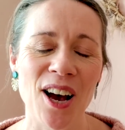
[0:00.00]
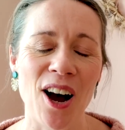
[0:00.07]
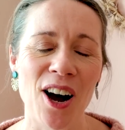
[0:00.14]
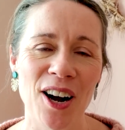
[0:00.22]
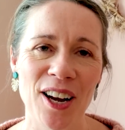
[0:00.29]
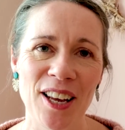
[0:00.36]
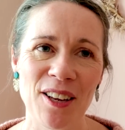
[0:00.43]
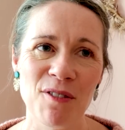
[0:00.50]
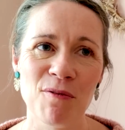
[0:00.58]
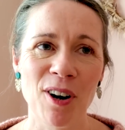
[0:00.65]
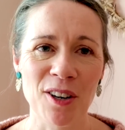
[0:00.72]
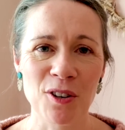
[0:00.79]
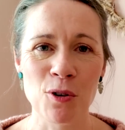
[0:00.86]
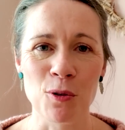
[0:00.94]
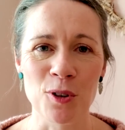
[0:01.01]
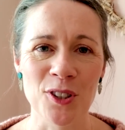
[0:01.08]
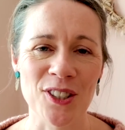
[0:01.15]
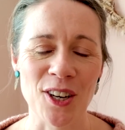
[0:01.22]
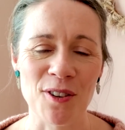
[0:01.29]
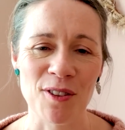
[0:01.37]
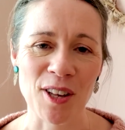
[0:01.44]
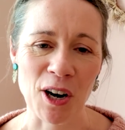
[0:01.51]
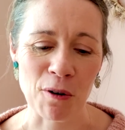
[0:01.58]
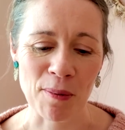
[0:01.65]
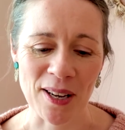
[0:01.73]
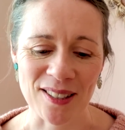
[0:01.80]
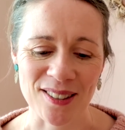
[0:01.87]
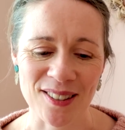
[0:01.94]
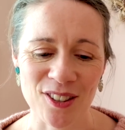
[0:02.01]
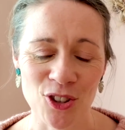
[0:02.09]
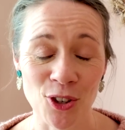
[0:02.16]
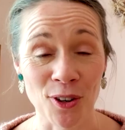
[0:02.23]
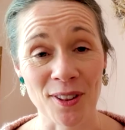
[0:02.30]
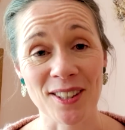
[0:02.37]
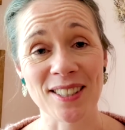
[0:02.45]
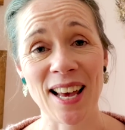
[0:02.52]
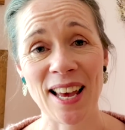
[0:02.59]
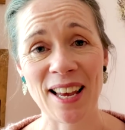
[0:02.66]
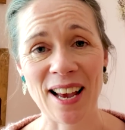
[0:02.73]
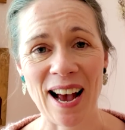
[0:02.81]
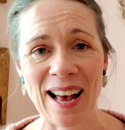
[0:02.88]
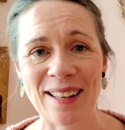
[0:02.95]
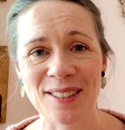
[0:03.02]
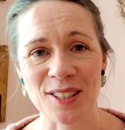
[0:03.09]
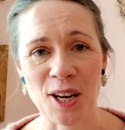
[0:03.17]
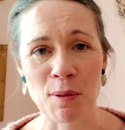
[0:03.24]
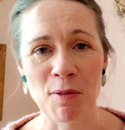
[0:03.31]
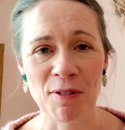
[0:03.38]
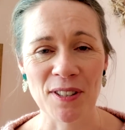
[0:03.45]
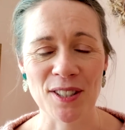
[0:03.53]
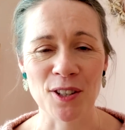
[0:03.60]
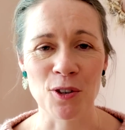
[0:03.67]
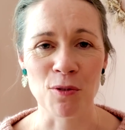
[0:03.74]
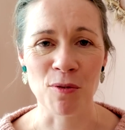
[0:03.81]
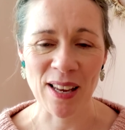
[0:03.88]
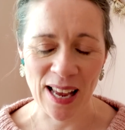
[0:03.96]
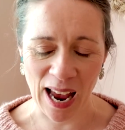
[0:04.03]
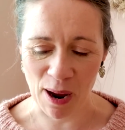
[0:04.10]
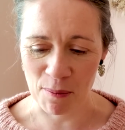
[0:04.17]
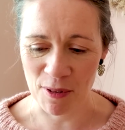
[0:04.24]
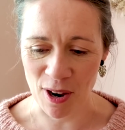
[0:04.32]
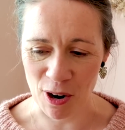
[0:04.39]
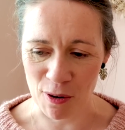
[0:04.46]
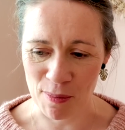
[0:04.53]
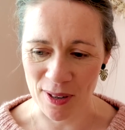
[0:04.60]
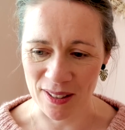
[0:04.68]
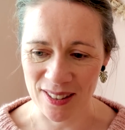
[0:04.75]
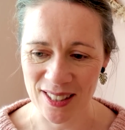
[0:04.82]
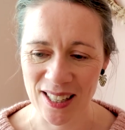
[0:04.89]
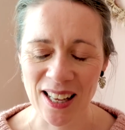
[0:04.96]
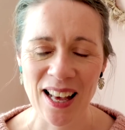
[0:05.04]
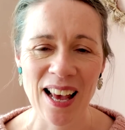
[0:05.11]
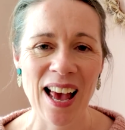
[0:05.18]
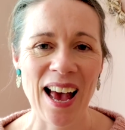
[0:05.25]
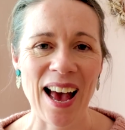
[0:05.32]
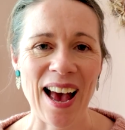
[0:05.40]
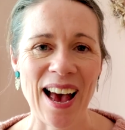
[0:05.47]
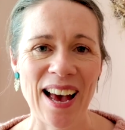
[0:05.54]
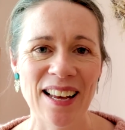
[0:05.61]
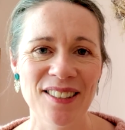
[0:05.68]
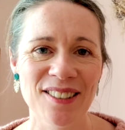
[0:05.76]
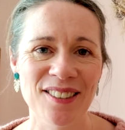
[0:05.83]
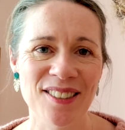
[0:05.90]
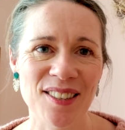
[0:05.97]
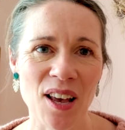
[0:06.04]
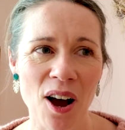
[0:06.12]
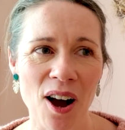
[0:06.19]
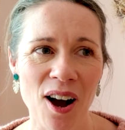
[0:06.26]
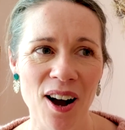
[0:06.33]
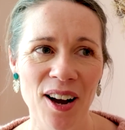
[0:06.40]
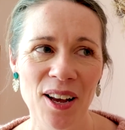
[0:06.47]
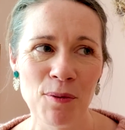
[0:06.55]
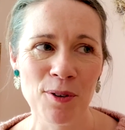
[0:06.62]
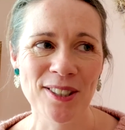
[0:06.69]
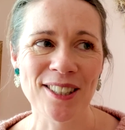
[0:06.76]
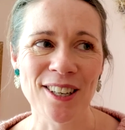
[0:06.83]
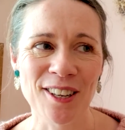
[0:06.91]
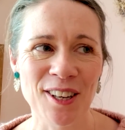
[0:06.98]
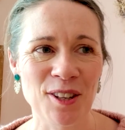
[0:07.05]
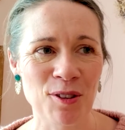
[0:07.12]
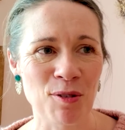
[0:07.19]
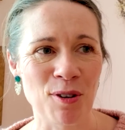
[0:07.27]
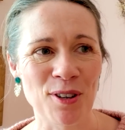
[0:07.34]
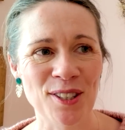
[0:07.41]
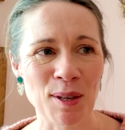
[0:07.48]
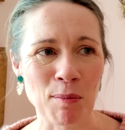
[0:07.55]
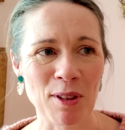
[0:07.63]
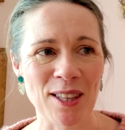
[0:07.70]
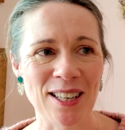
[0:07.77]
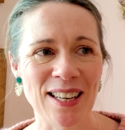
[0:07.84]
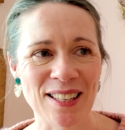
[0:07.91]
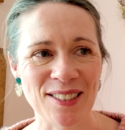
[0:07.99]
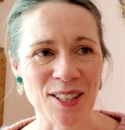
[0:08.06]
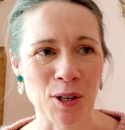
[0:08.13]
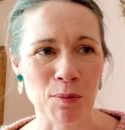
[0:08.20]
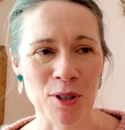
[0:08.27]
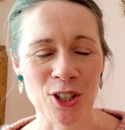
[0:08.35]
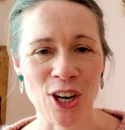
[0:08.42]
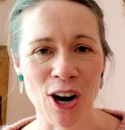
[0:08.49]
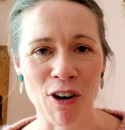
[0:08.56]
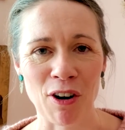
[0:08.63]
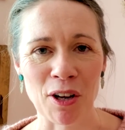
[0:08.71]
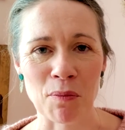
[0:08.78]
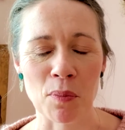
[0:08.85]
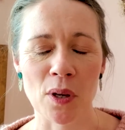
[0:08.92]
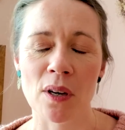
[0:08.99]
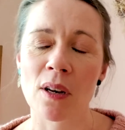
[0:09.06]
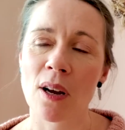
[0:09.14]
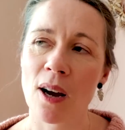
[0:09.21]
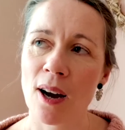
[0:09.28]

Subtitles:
I run Cornerstone Therapies during the day, and I'm a physical rehab therapist. And I was looking through some of the knits I'll be sharing, but